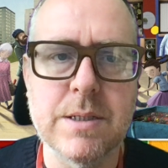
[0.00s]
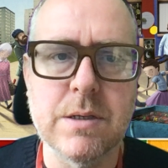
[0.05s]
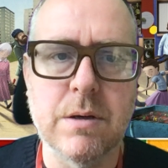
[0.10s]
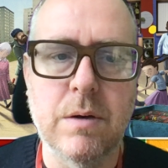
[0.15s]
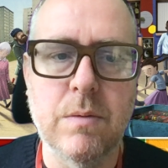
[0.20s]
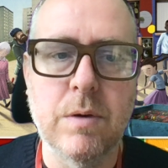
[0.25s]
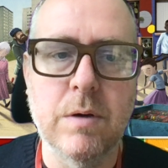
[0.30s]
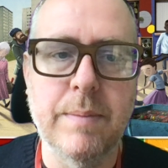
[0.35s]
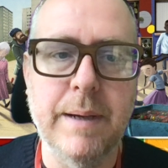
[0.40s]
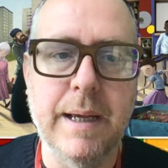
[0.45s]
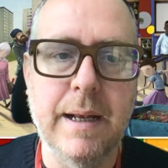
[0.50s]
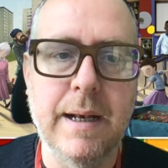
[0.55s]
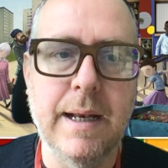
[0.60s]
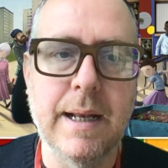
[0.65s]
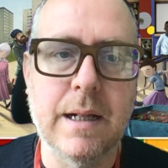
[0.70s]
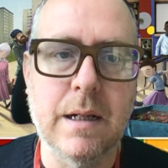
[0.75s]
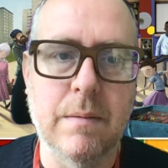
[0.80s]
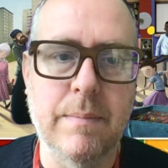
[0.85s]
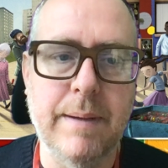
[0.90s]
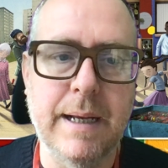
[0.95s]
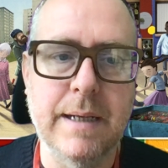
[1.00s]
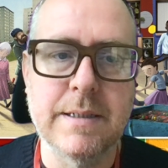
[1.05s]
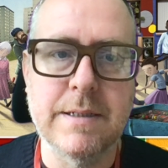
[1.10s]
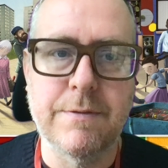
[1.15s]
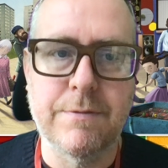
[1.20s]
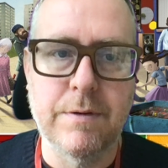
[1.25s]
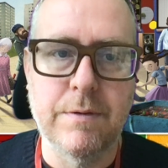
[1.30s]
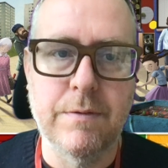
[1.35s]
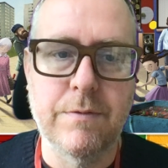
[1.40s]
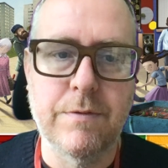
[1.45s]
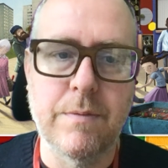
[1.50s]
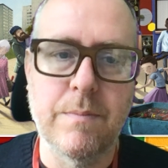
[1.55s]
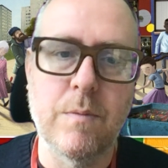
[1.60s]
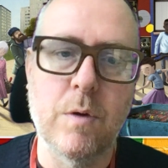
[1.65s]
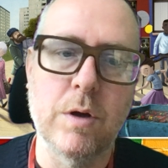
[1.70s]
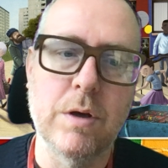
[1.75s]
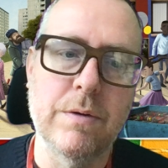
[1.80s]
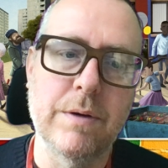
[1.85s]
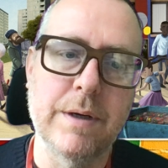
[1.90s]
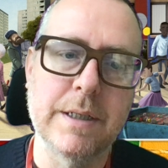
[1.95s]
so it will be a little bit different from
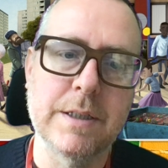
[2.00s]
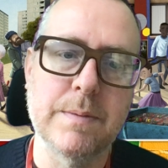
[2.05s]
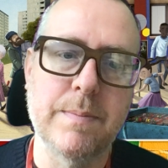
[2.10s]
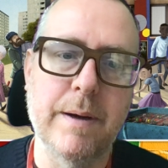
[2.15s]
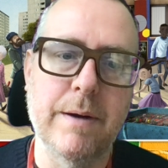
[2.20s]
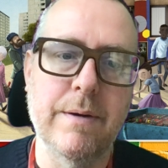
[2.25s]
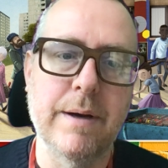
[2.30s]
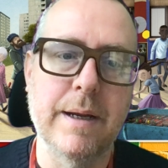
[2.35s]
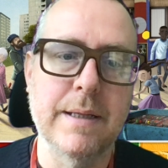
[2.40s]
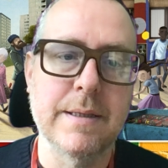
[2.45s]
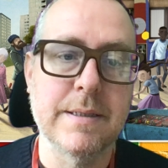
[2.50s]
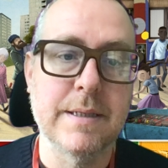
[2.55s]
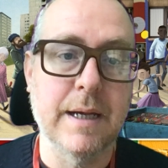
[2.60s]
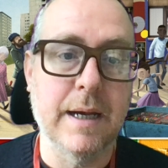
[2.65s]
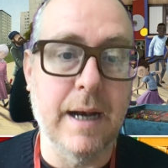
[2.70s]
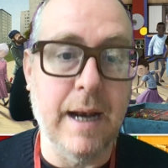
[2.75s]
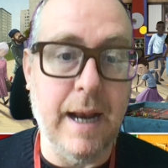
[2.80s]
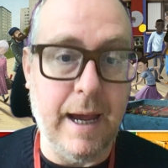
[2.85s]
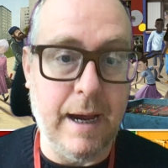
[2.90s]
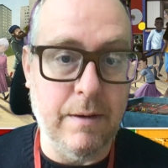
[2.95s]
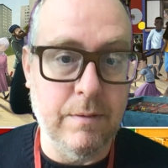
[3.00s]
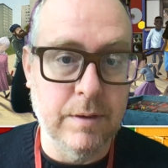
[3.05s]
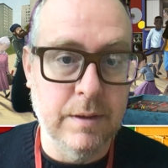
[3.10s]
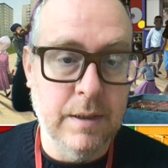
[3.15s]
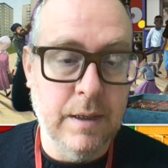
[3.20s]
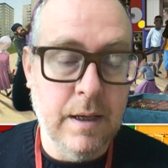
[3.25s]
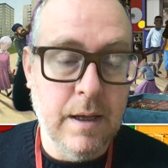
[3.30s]
what you're experiencing now.